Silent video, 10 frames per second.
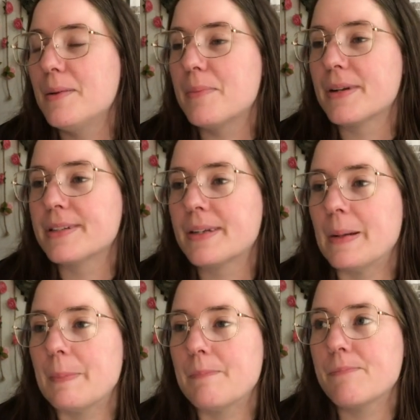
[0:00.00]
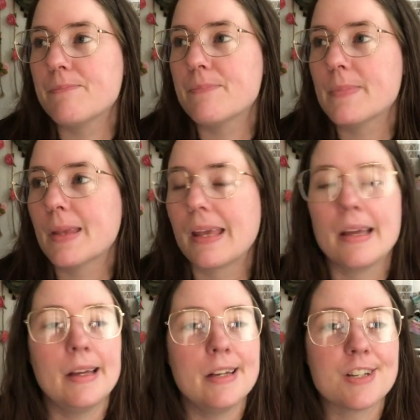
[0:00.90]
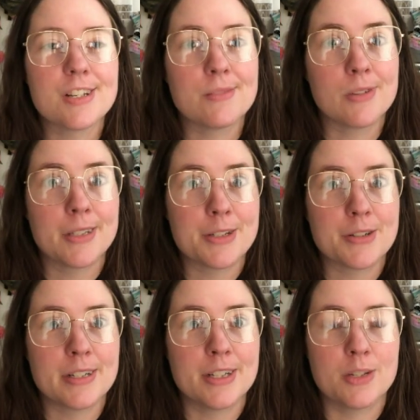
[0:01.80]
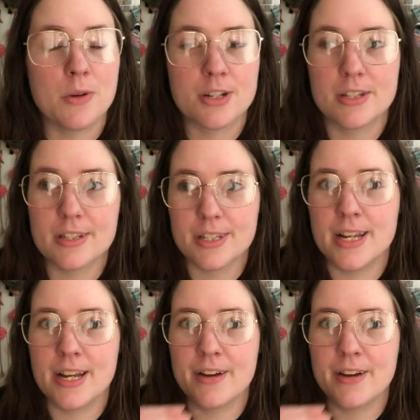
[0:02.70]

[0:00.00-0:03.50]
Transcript: but um, she's really interested. She watches us eat